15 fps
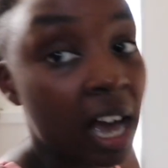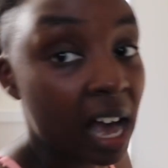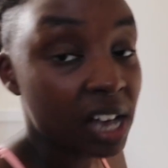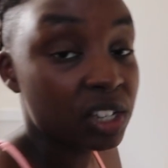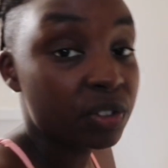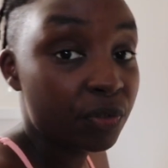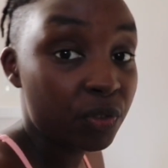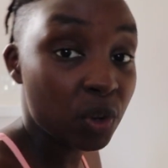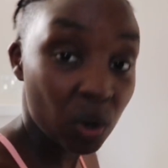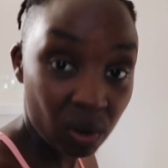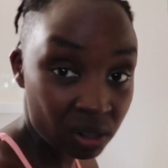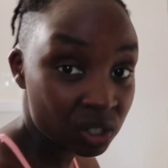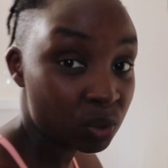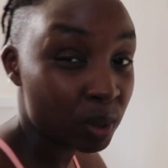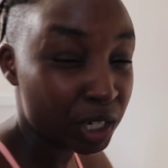as
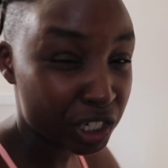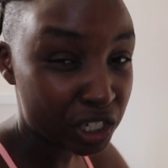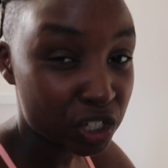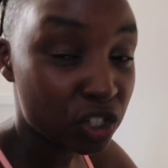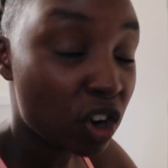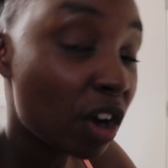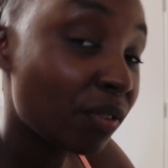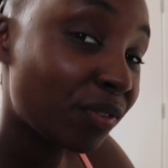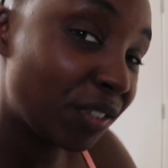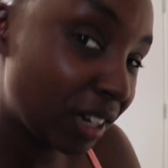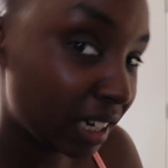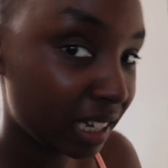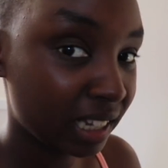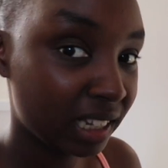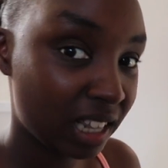viewers we're just not
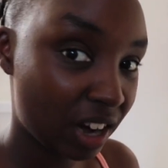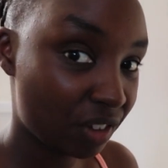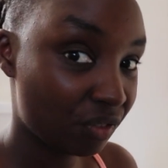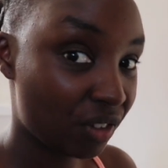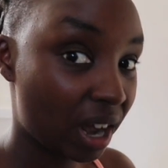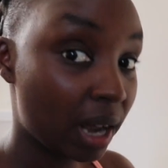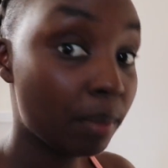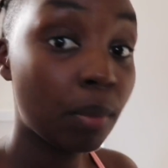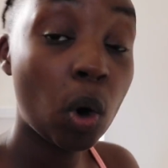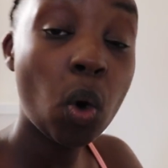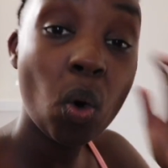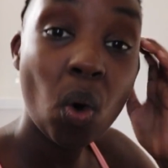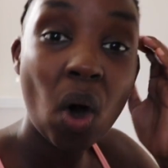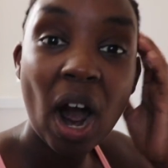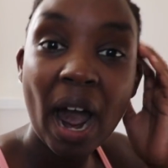feeling their vibe
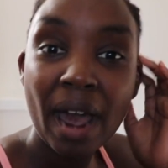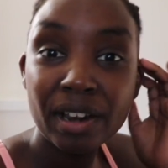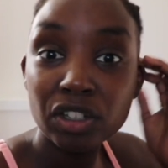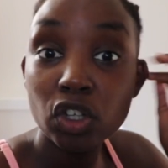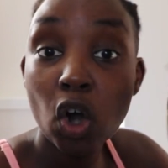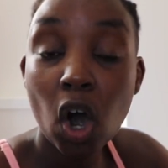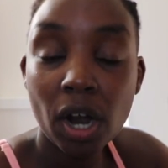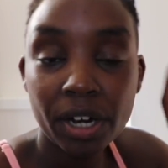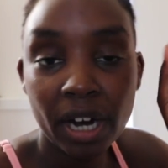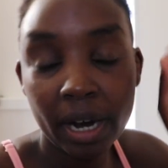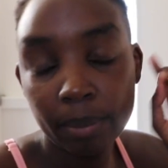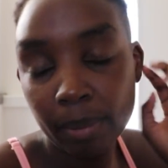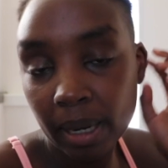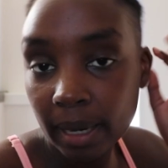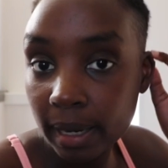oh and connor
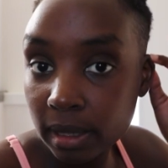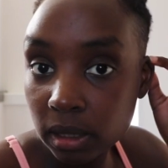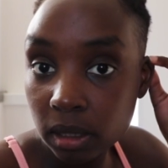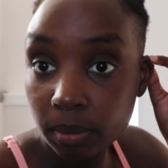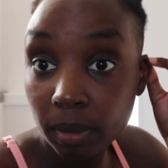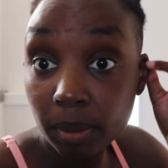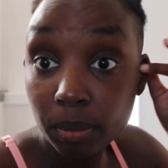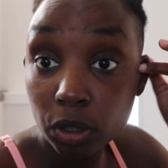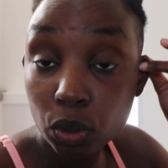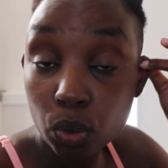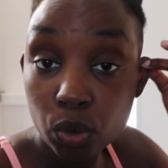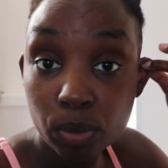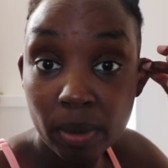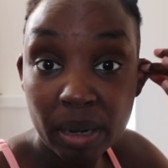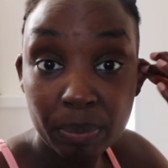and mackenzie maybe
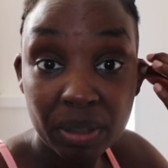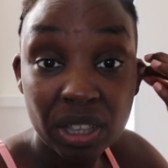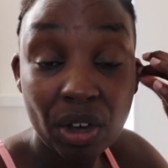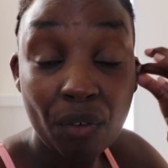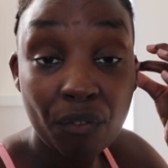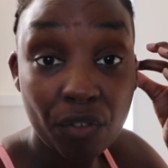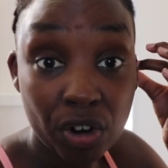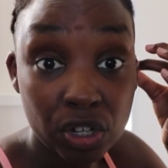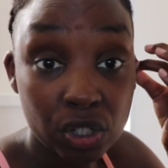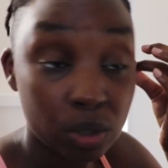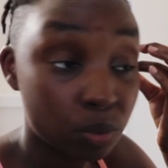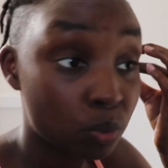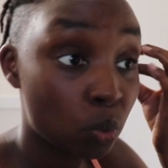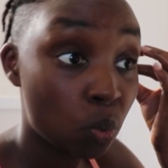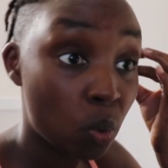those might be the
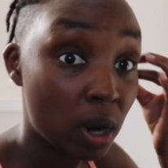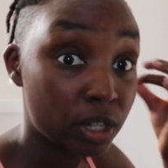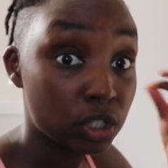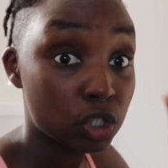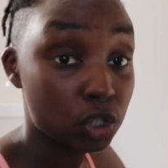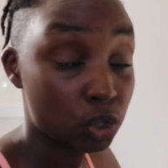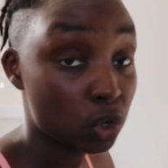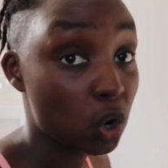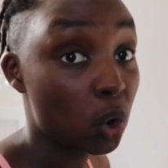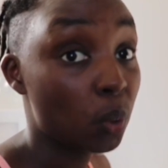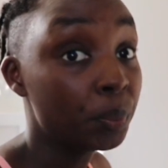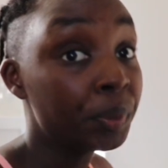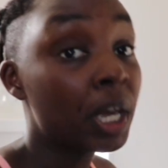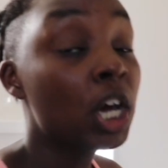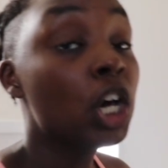first ones to
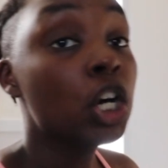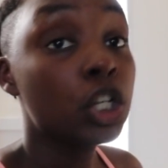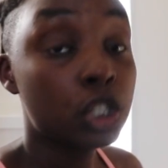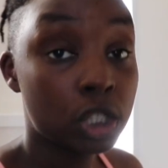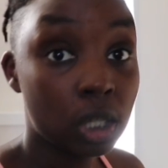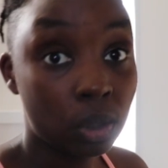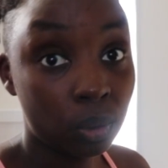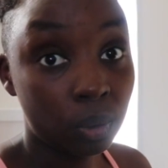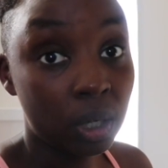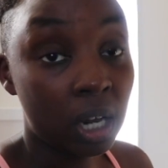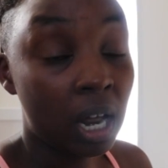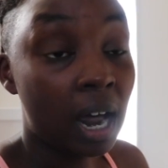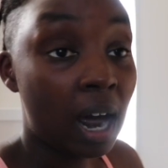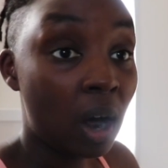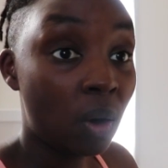go so
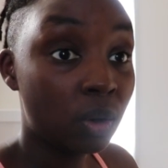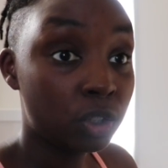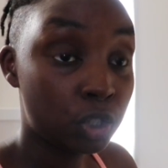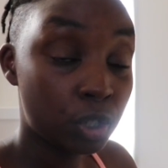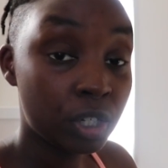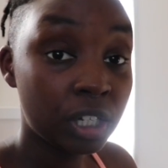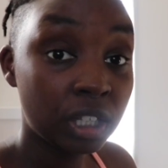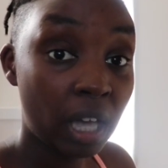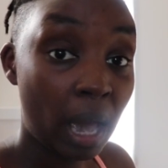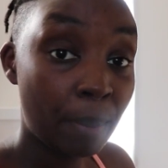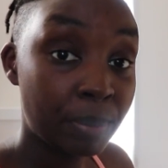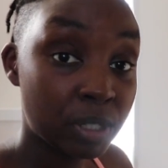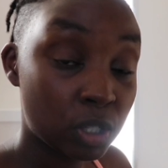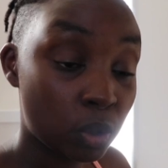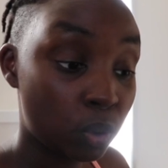how during the
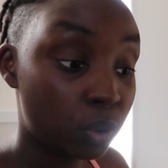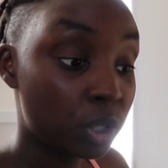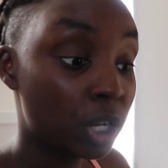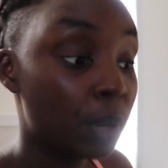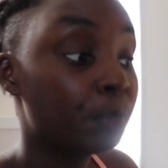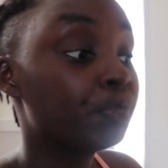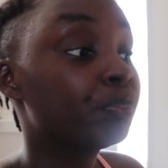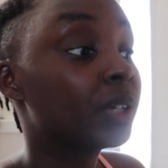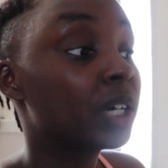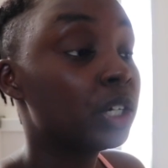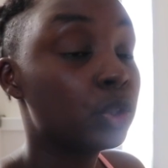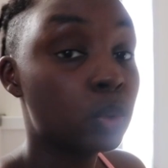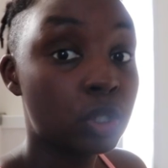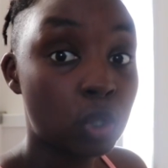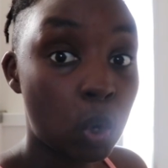episode
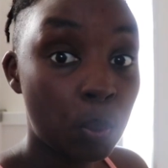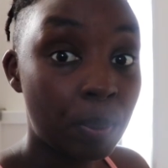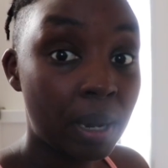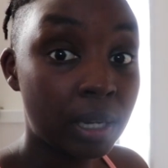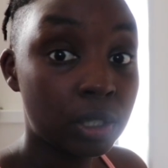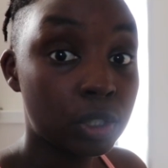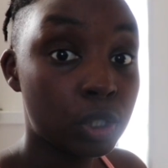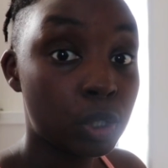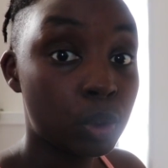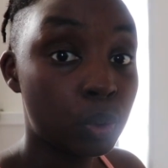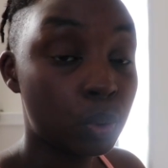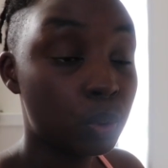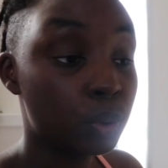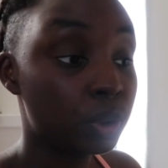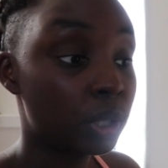it was open
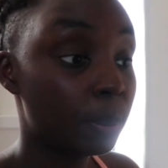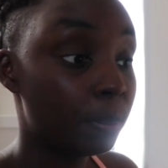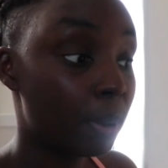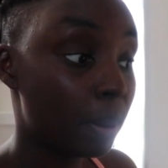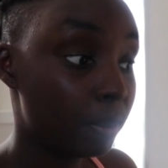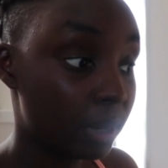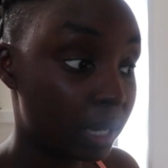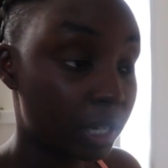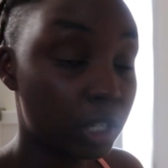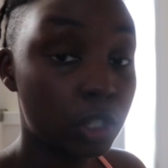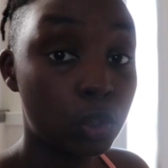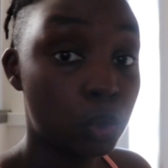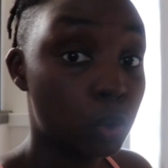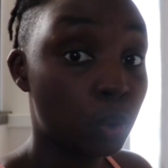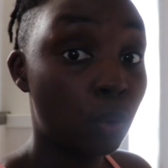to the public
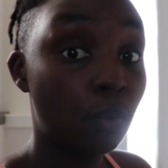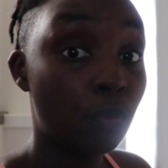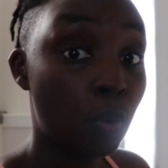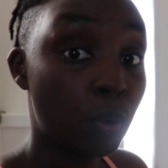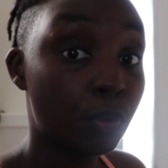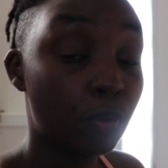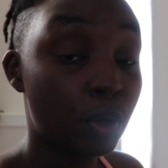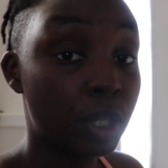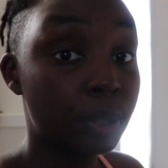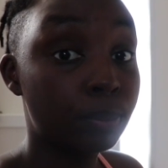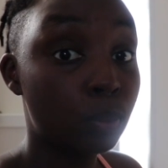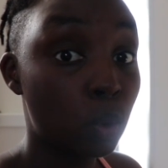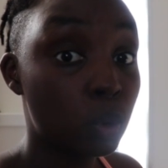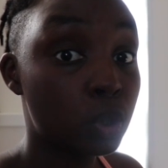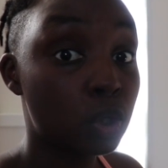to vote for the
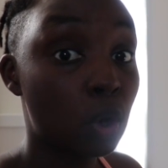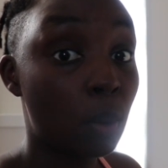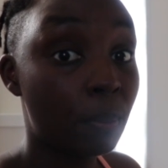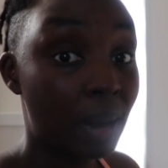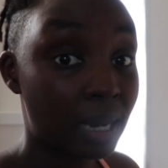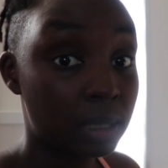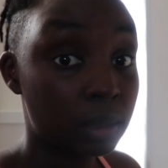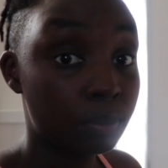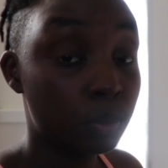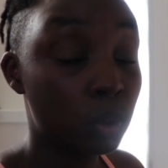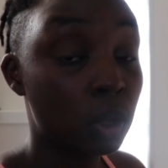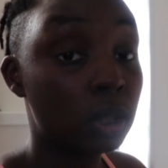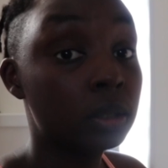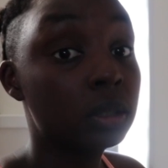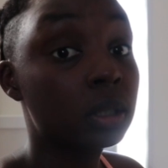most
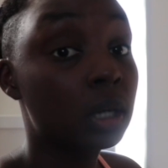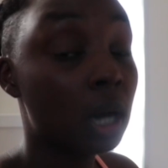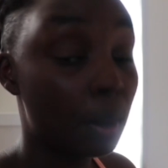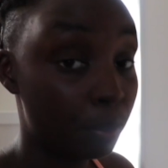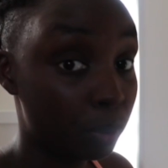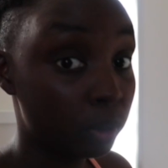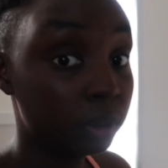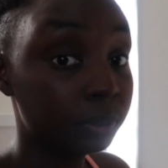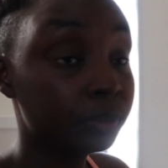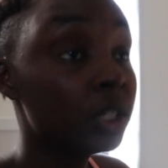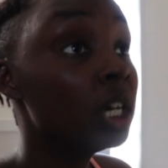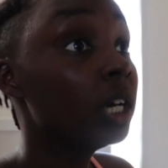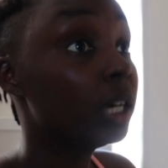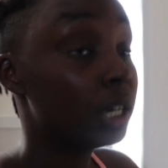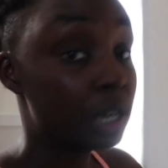compatible couple
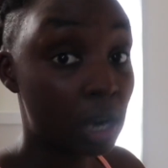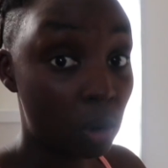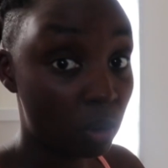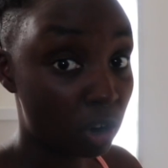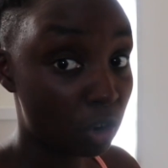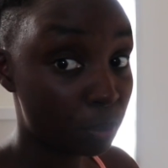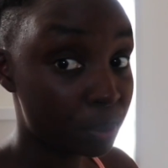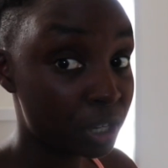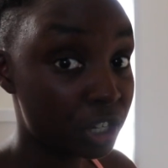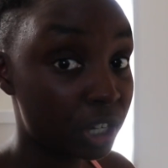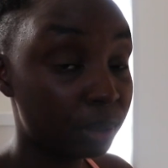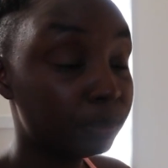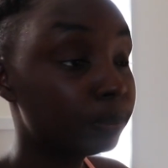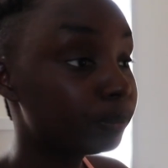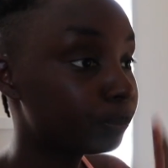in our
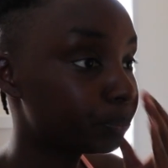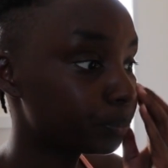opinion